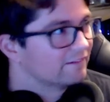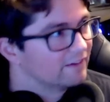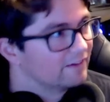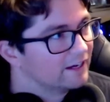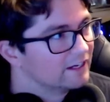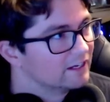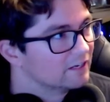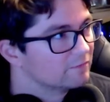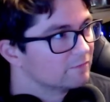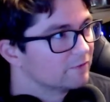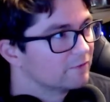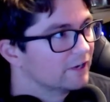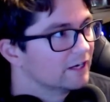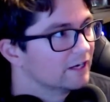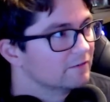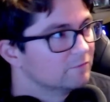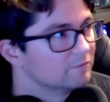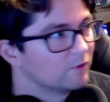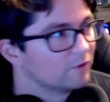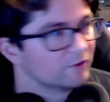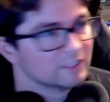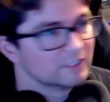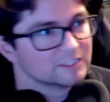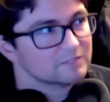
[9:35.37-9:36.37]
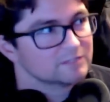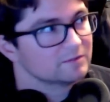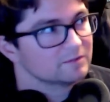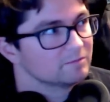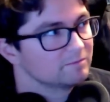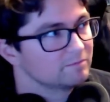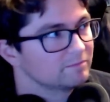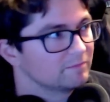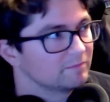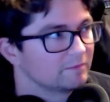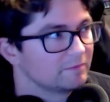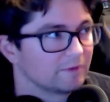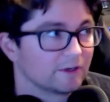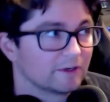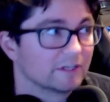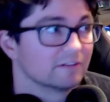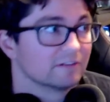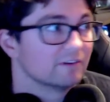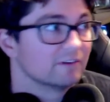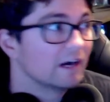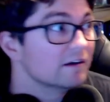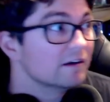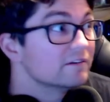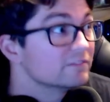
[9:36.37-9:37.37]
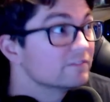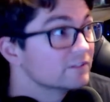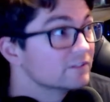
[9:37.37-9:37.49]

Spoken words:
lineup, right? Moira's appearing a lot with